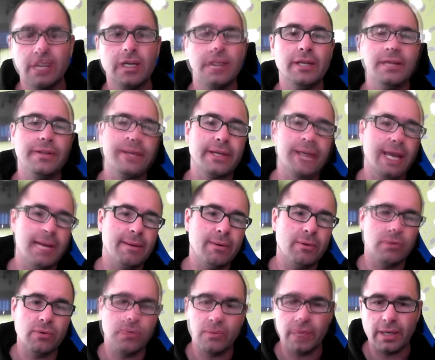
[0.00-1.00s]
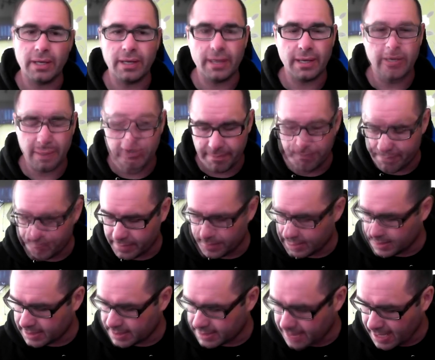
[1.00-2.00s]
the cable,
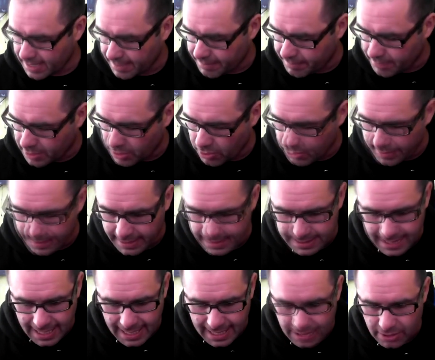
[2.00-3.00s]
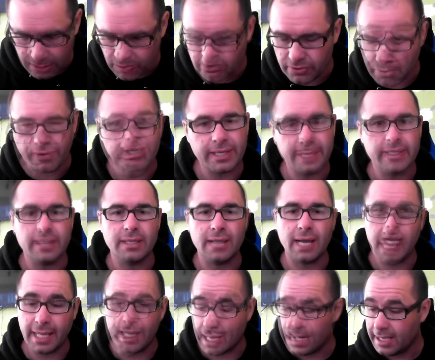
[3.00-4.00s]
as I say, becoming entangled or anything
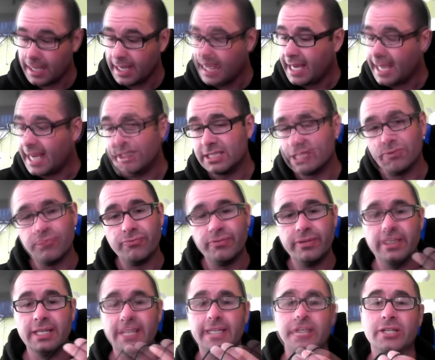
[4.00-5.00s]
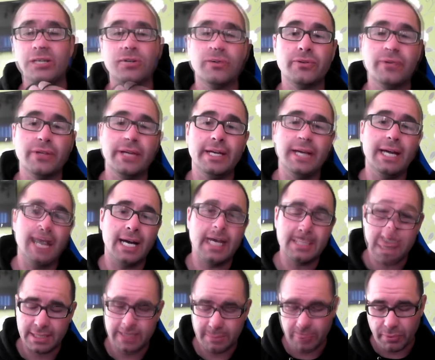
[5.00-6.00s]
like that. It's a really good that it
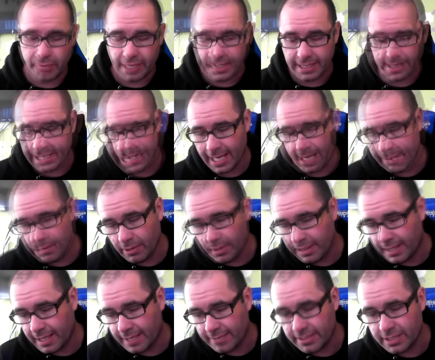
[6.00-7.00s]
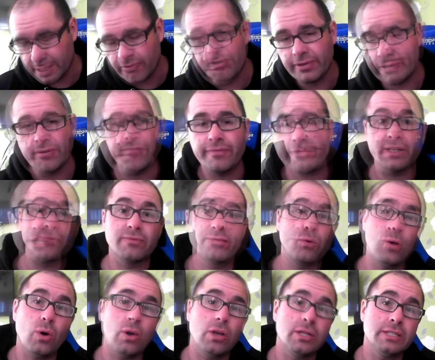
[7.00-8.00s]
has this braided cable. It gives it a real feel of
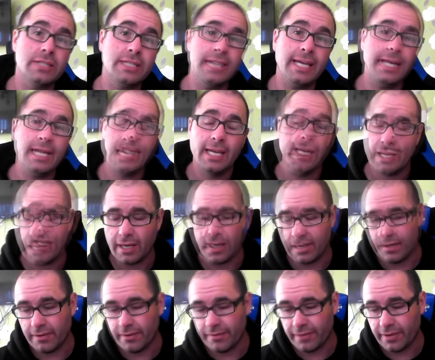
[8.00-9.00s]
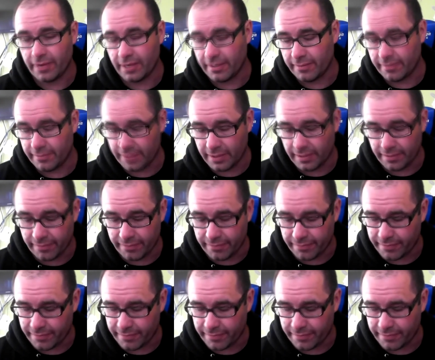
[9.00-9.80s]
quality, of